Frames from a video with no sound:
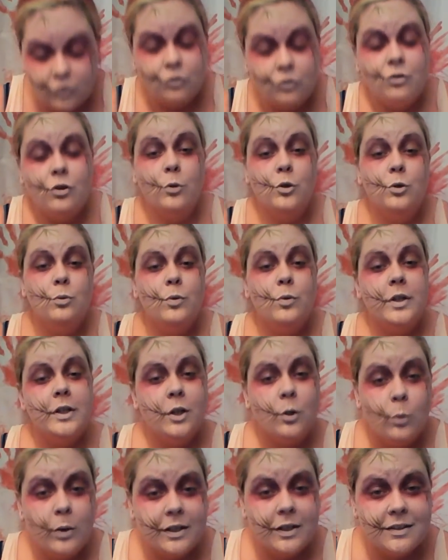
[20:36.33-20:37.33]
to show you
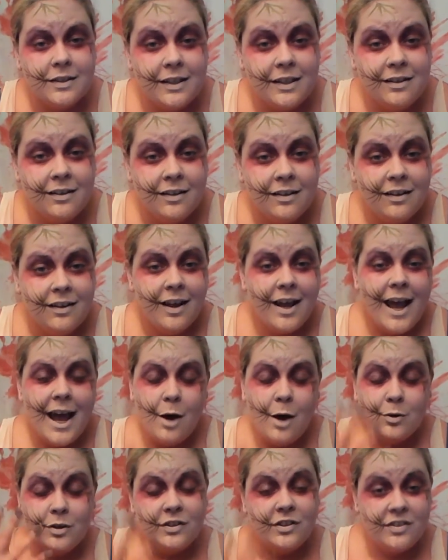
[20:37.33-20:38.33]
really quickly
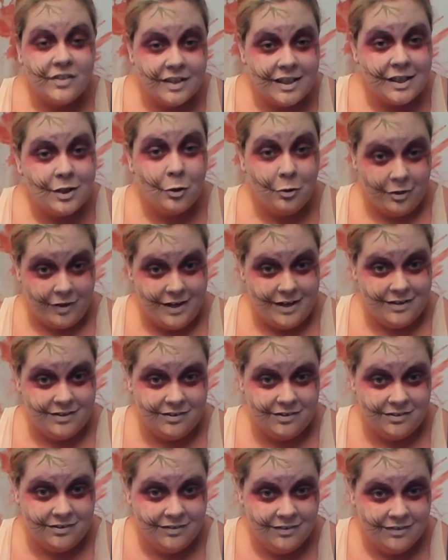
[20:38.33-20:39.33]
how to seal
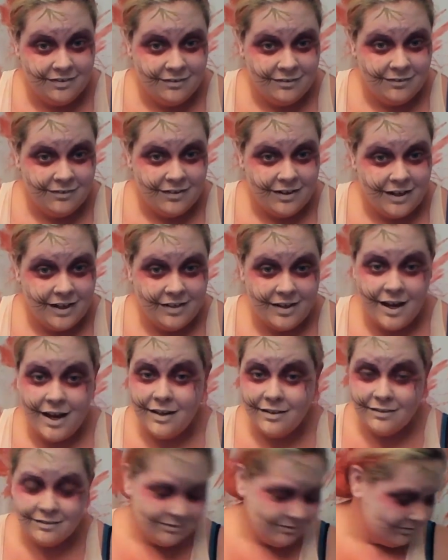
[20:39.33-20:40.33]
this. And
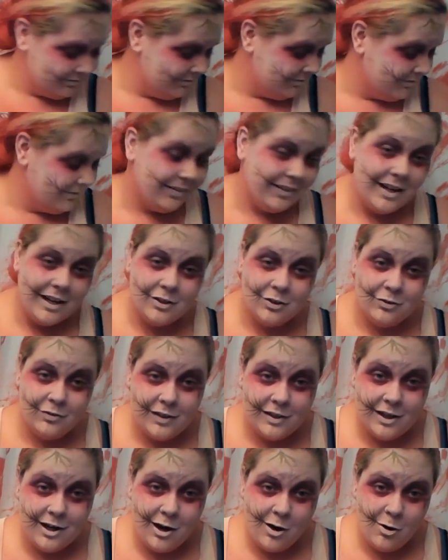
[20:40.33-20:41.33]
then, next
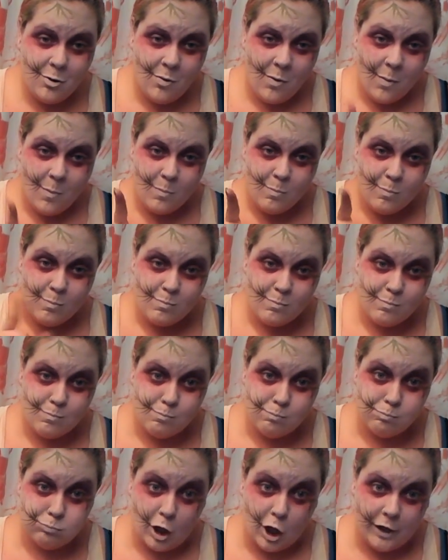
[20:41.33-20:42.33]
video,
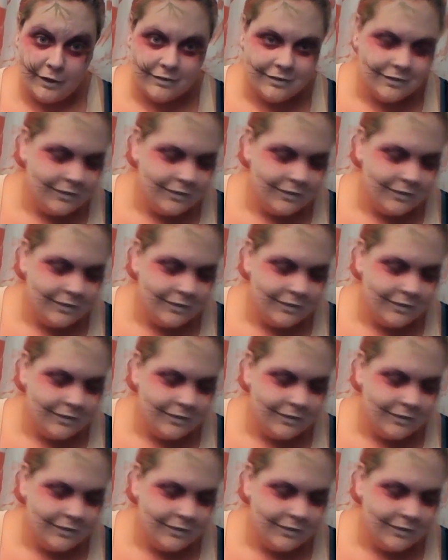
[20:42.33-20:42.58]
blood.